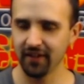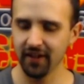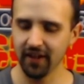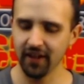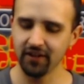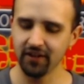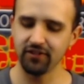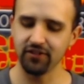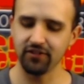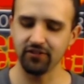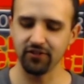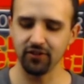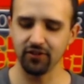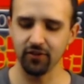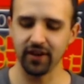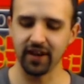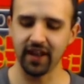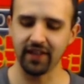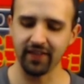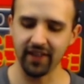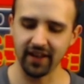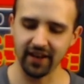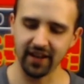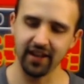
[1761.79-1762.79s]
to do it, and
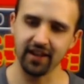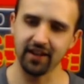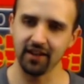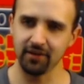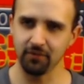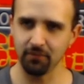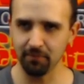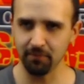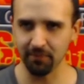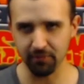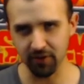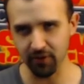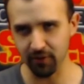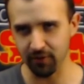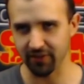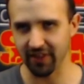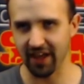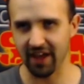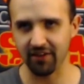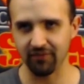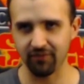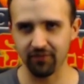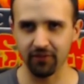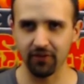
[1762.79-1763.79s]
then he can use
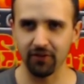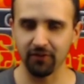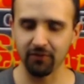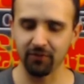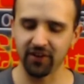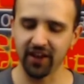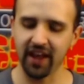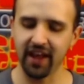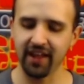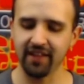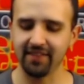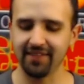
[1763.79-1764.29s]
that for gains